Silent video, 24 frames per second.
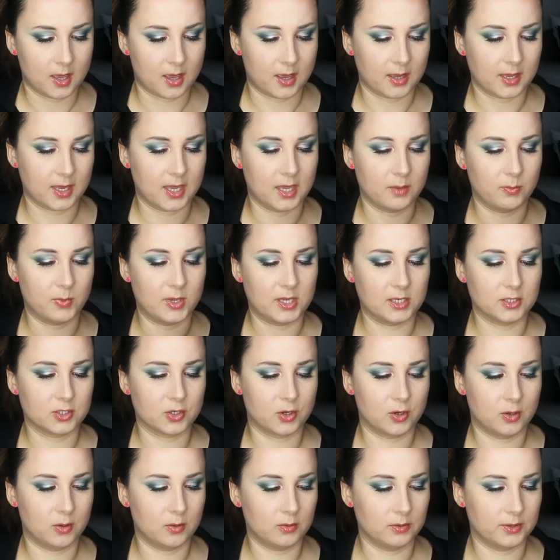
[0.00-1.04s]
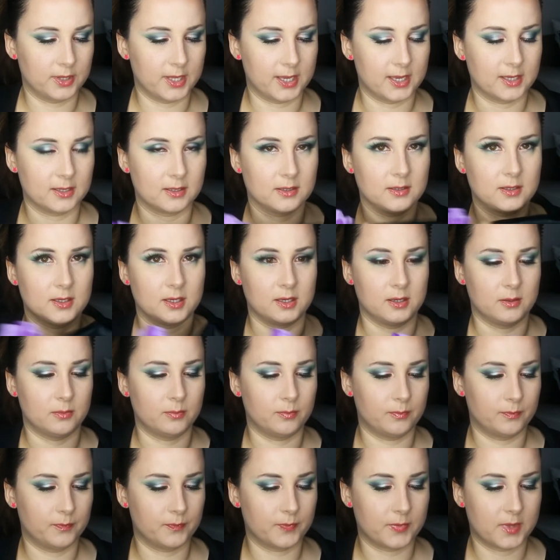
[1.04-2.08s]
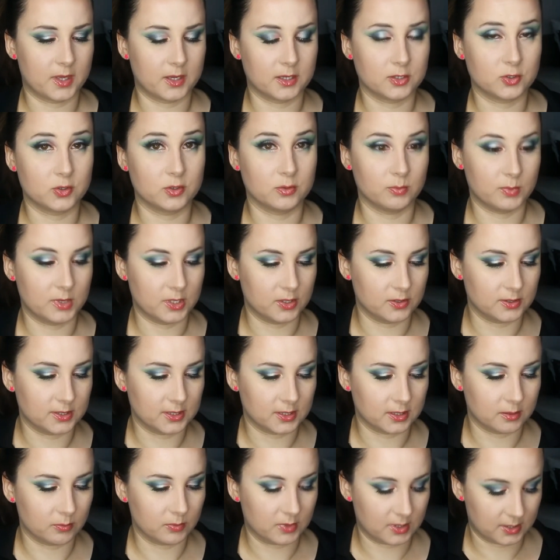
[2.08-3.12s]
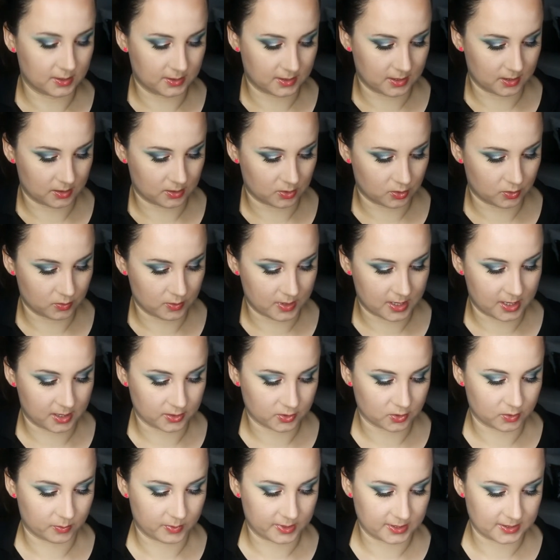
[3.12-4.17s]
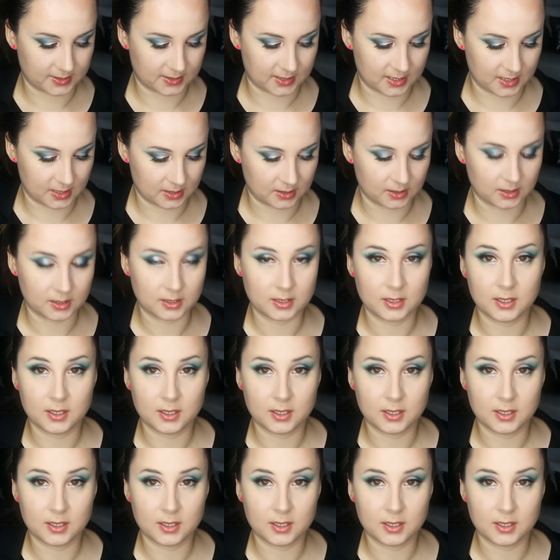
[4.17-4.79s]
I keep being told that I shouldn't be using them because they're too harsh on my skin,